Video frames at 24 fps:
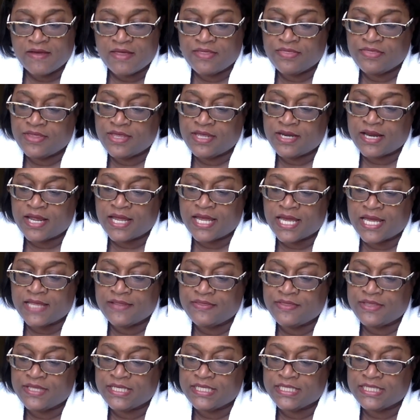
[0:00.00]
Then I
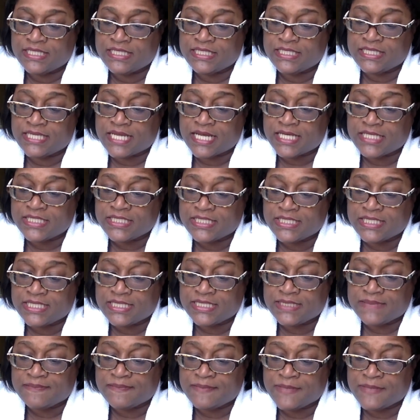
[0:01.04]
had this